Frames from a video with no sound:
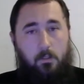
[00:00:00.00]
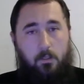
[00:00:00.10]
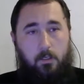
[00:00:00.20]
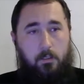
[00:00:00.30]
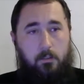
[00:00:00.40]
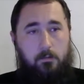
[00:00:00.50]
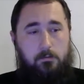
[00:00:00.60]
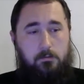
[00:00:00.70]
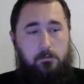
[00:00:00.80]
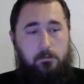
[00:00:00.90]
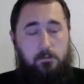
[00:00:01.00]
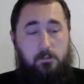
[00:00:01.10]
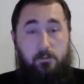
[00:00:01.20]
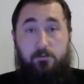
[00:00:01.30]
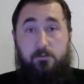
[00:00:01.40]
and this
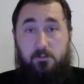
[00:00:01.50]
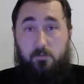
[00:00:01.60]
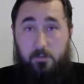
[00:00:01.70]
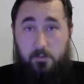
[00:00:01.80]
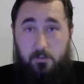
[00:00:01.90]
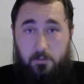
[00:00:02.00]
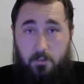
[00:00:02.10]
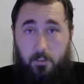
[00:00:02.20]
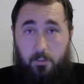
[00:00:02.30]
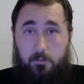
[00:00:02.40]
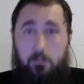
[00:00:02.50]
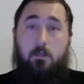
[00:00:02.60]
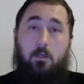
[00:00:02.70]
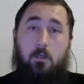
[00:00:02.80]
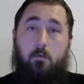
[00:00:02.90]
concludes this week, and
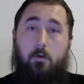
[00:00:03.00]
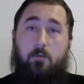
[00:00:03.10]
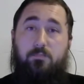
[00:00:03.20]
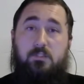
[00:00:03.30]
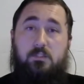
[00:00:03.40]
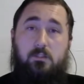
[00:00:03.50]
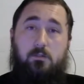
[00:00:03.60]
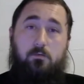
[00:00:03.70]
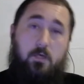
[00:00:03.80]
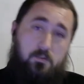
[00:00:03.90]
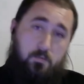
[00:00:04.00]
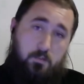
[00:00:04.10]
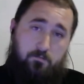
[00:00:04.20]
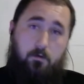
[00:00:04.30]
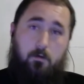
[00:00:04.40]
we hope to see you next week
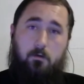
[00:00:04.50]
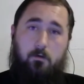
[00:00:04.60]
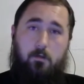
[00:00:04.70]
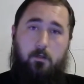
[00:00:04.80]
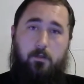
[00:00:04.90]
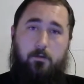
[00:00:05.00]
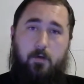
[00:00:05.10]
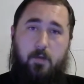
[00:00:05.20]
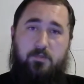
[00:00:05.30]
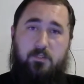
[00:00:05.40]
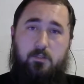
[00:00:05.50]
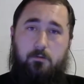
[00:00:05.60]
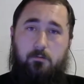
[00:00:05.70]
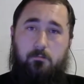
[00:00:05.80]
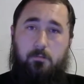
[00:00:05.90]
for another
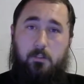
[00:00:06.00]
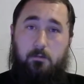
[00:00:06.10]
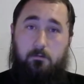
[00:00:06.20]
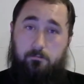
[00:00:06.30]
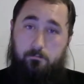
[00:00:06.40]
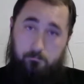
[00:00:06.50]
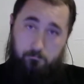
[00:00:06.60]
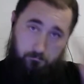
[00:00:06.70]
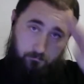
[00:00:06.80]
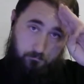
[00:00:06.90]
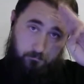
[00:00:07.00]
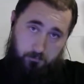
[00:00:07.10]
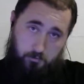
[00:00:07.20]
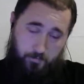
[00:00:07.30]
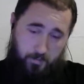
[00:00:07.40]
episode. And
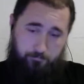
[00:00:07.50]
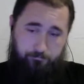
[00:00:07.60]
goodbye.